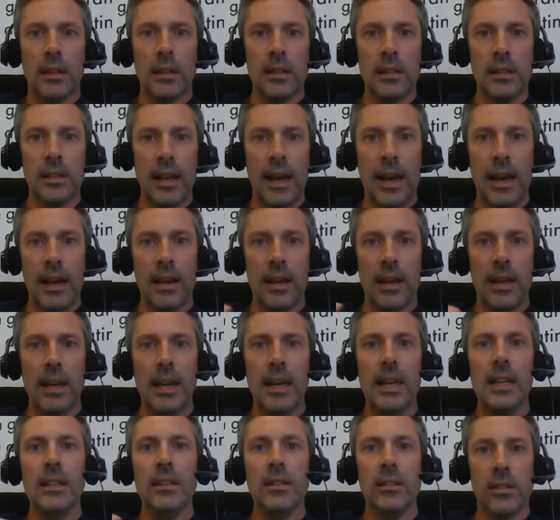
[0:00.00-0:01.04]
this is
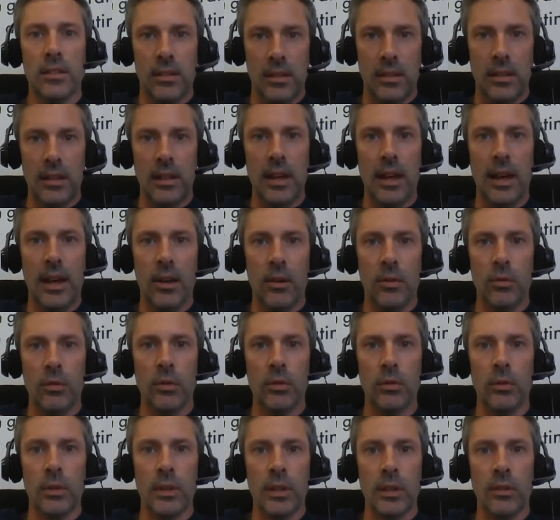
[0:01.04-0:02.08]
instantly how
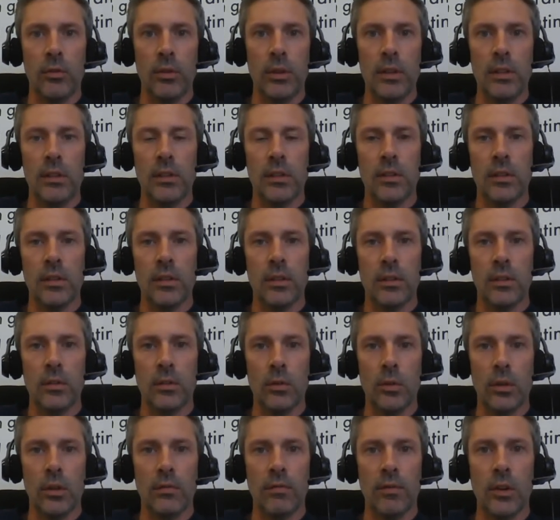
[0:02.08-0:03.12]
you'll increase
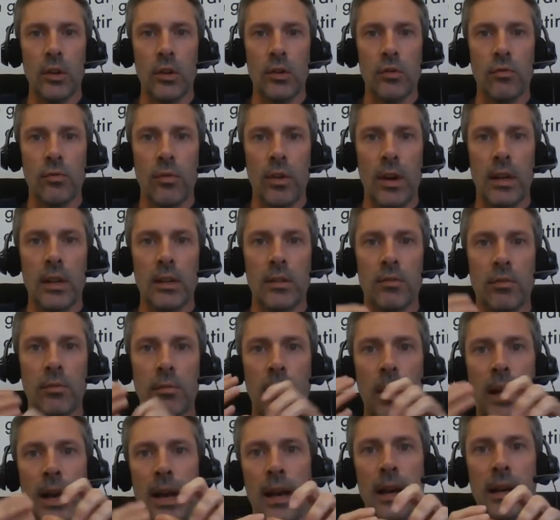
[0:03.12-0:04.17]
your conversion rates from
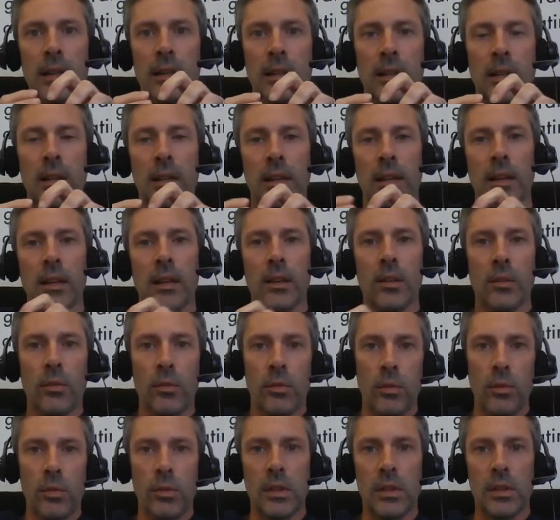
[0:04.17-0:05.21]
ad
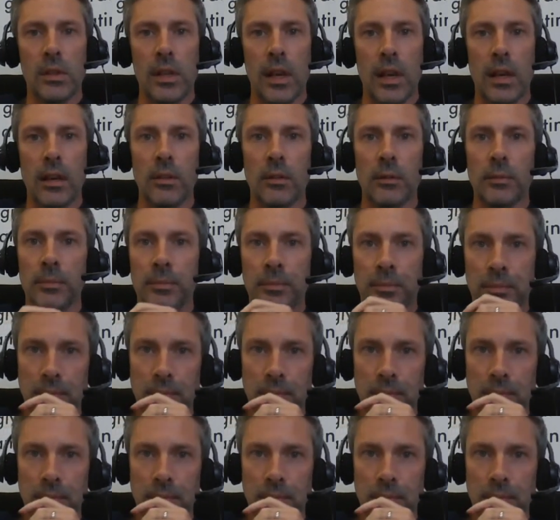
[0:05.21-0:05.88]
through to sale.